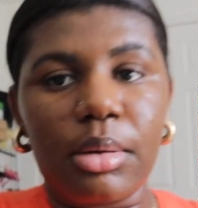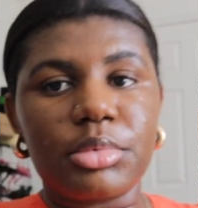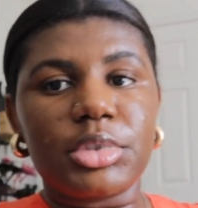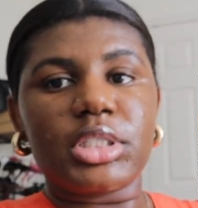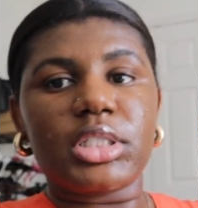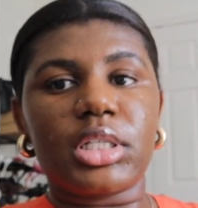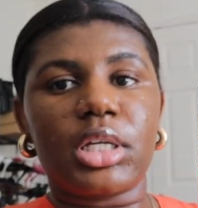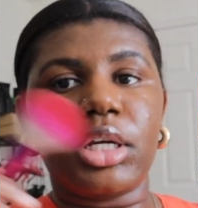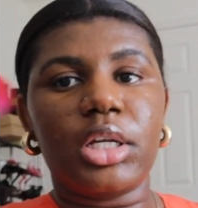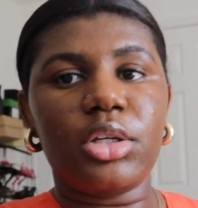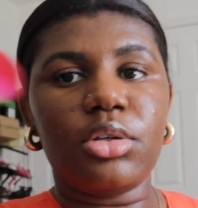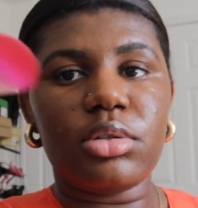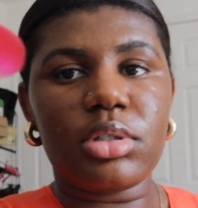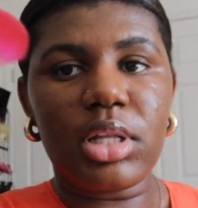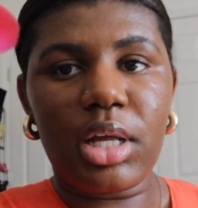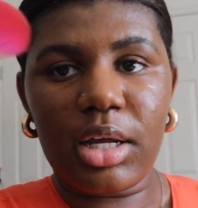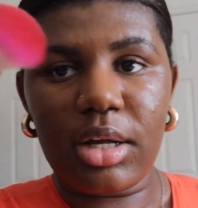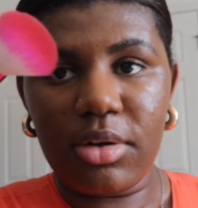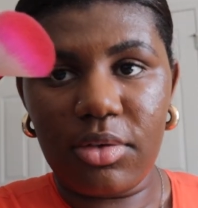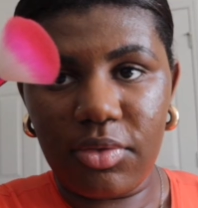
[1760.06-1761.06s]
I'm just going to use
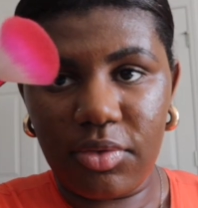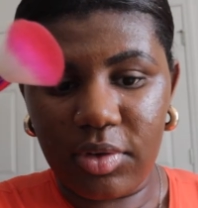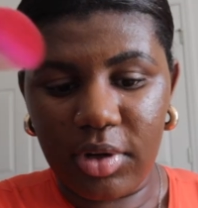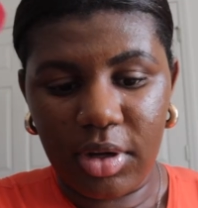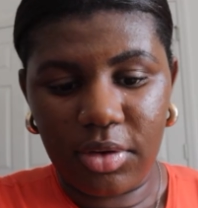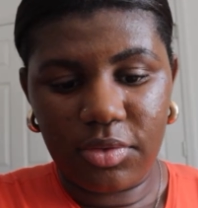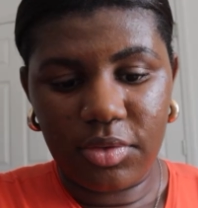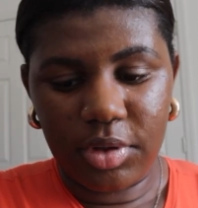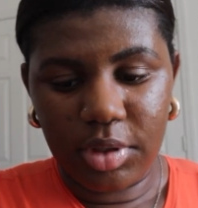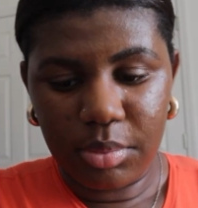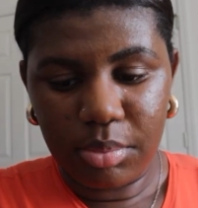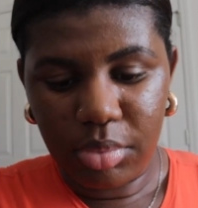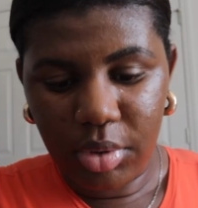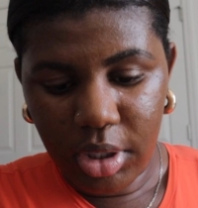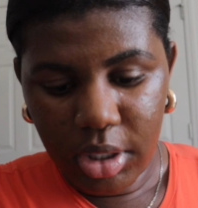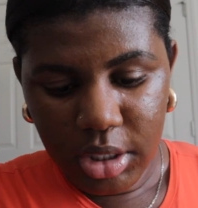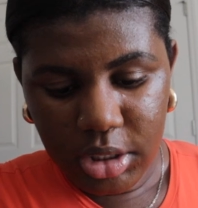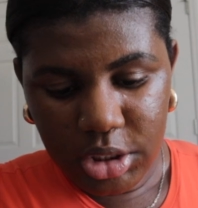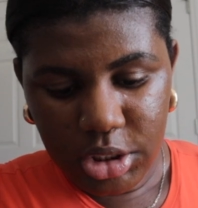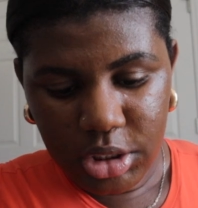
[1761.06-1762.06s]
like a fluffy
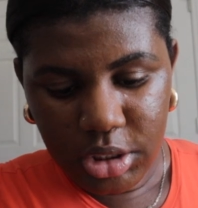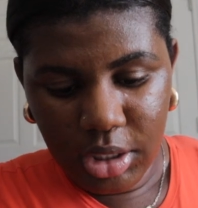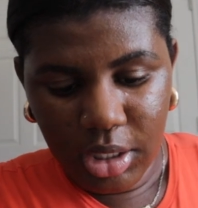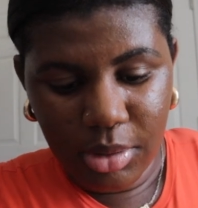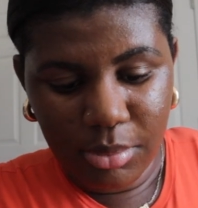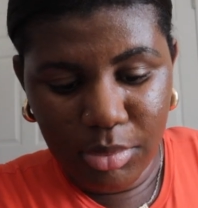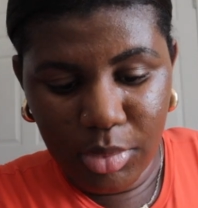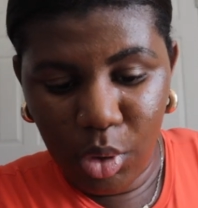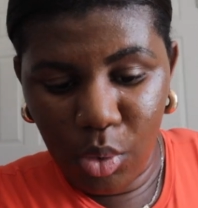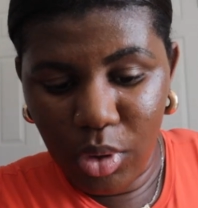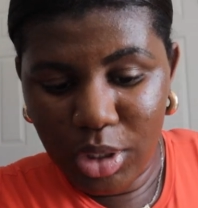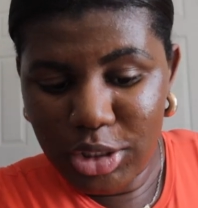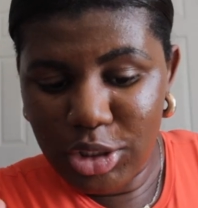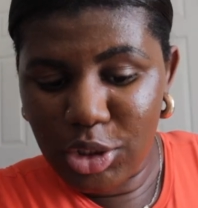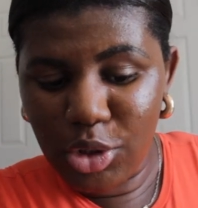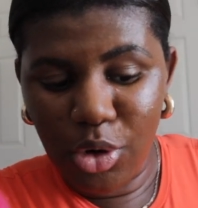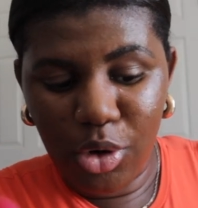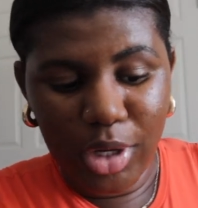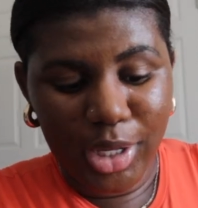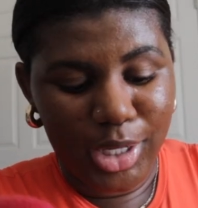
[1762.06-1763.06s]
brush, and I'm going
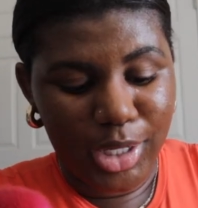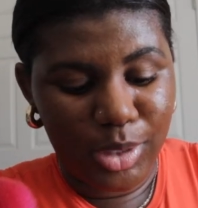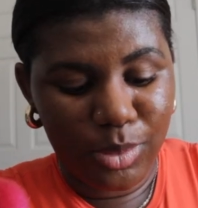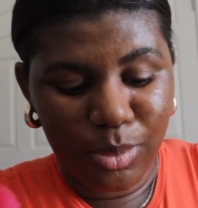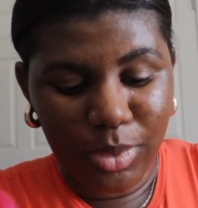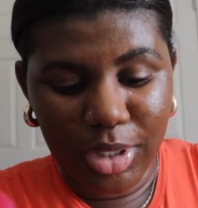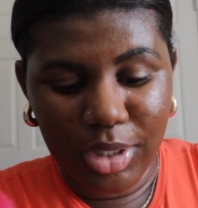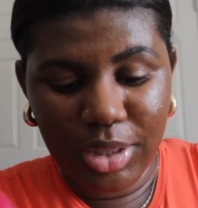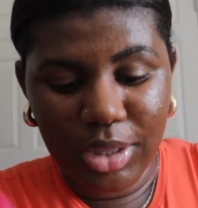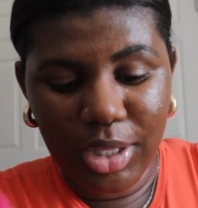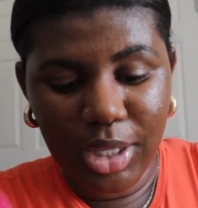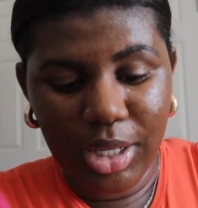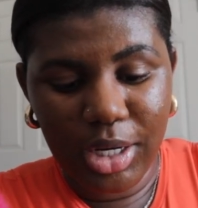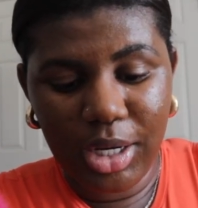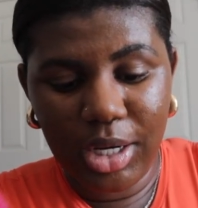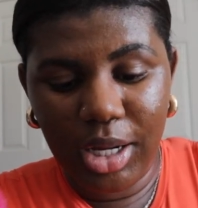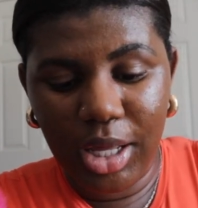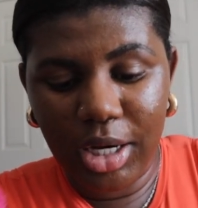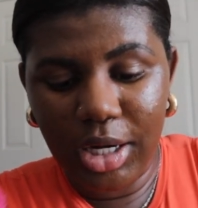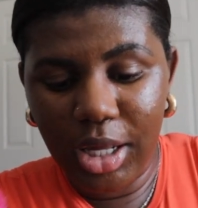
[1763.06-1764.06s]
to go in with
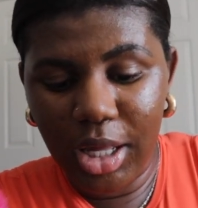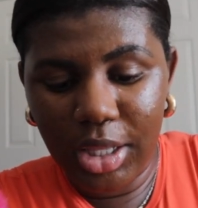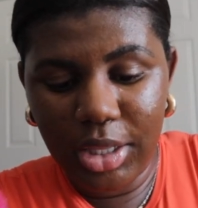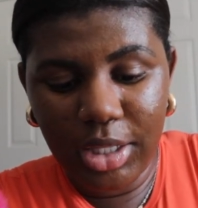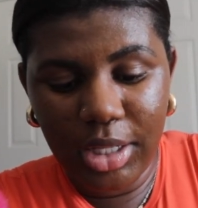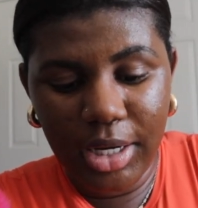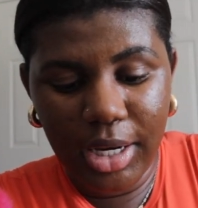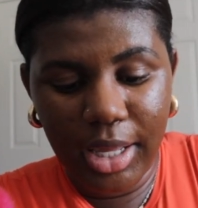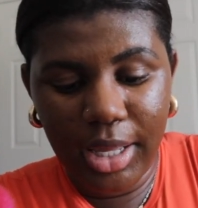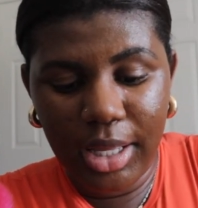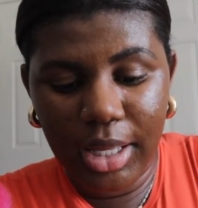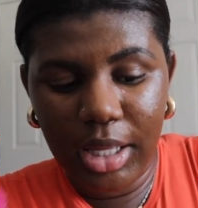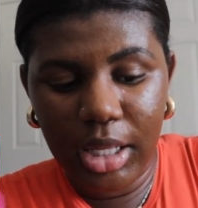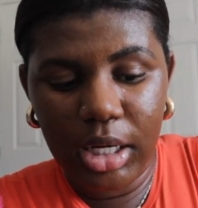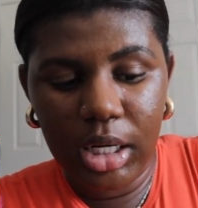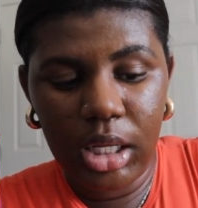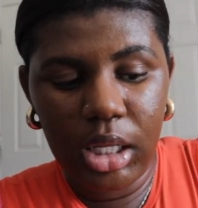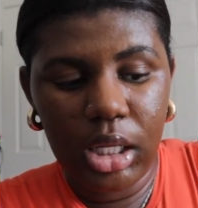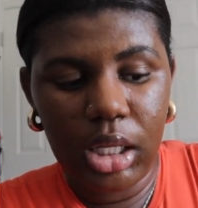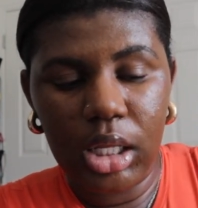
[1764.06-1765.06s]
none other
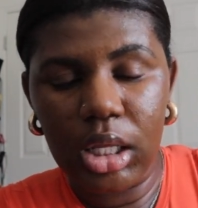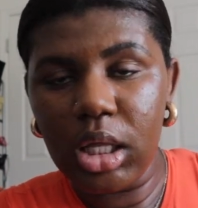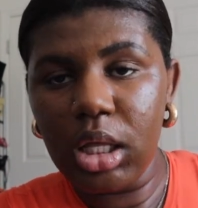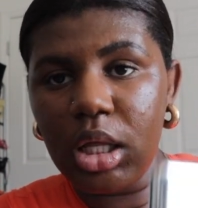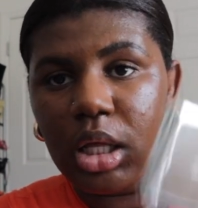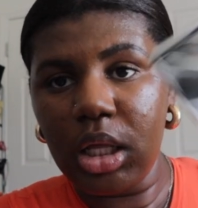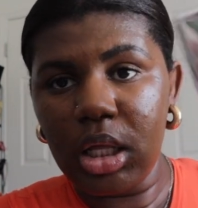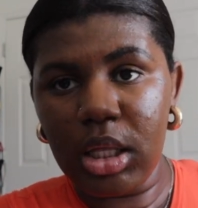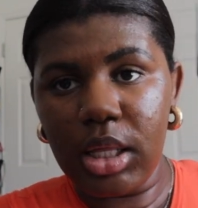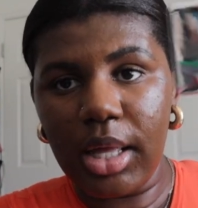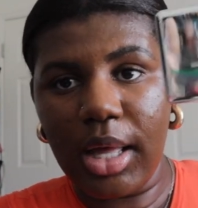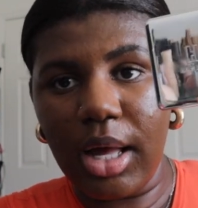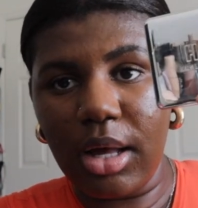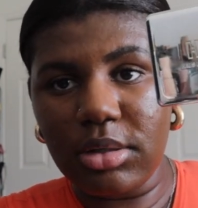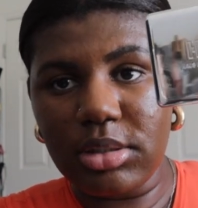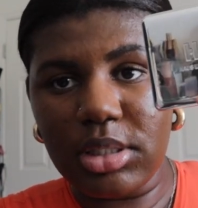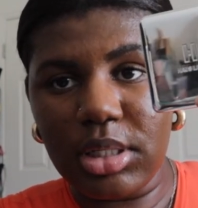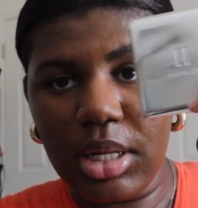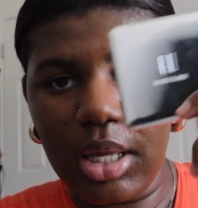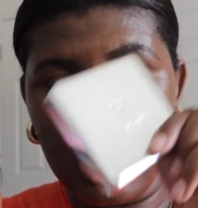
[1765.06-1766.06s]
than
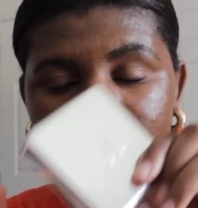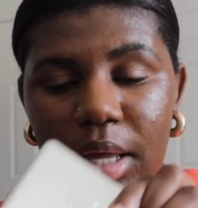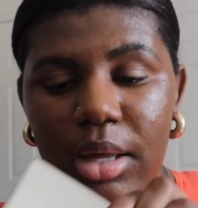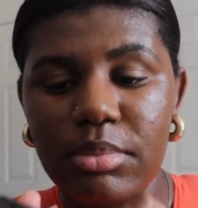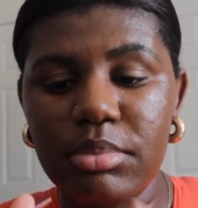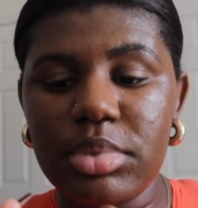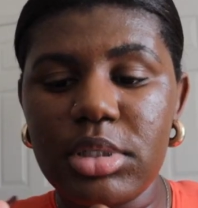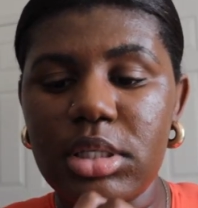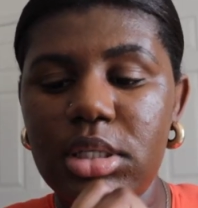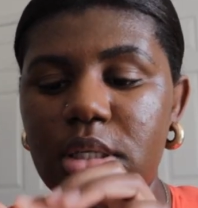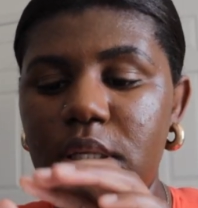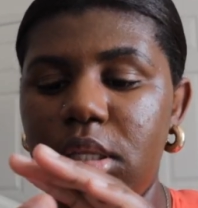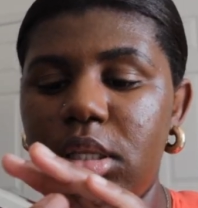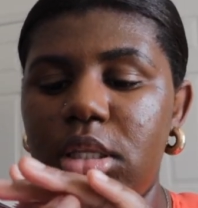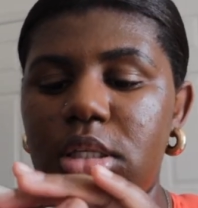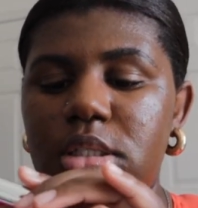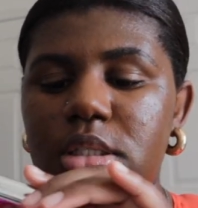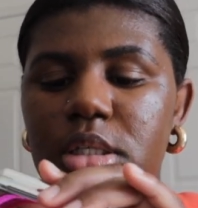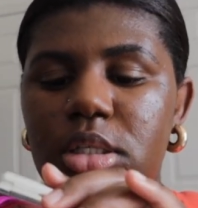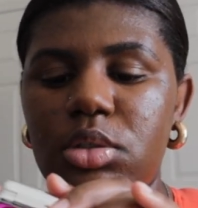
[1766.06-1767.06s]
House Labs.
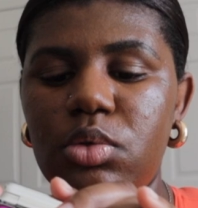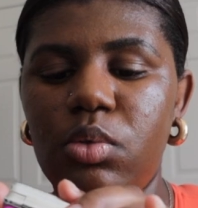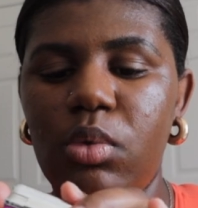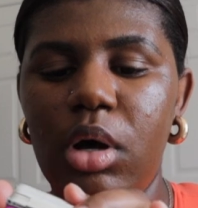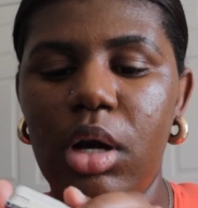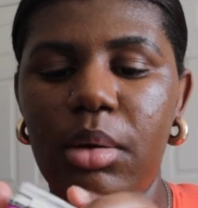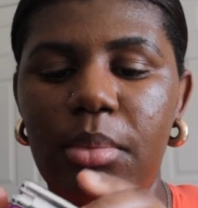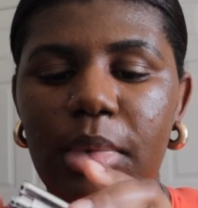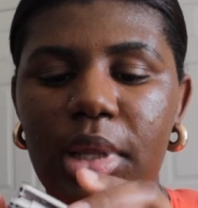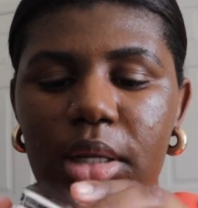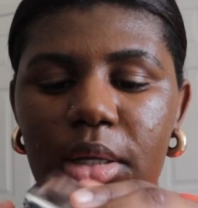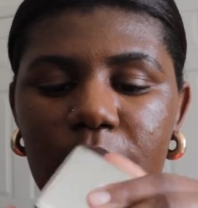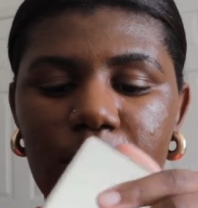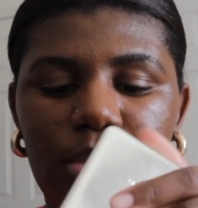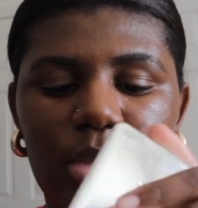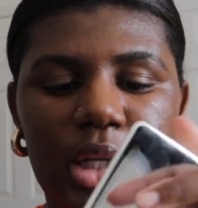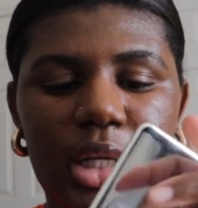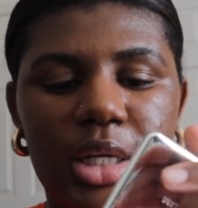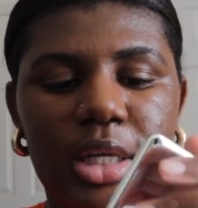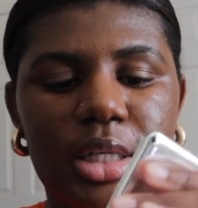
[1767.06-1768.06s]
This is Watermelon
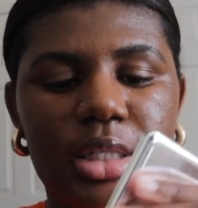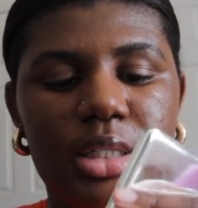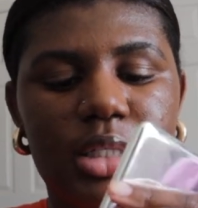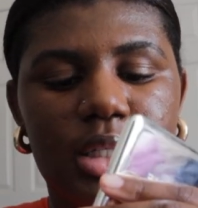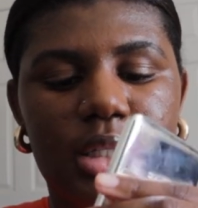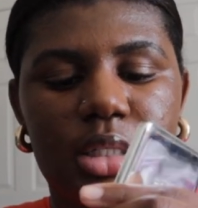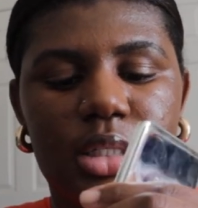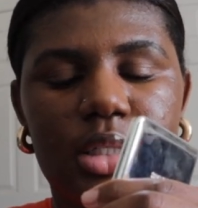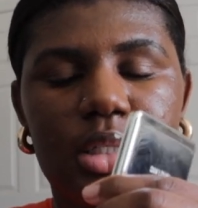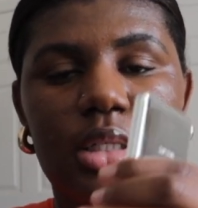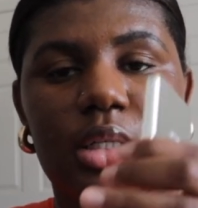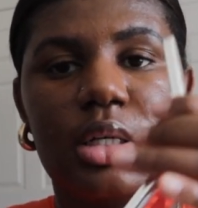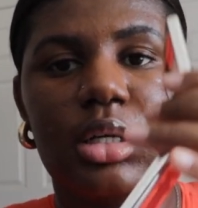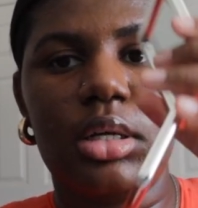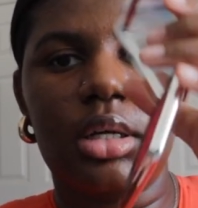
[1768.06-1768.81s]
Bliss.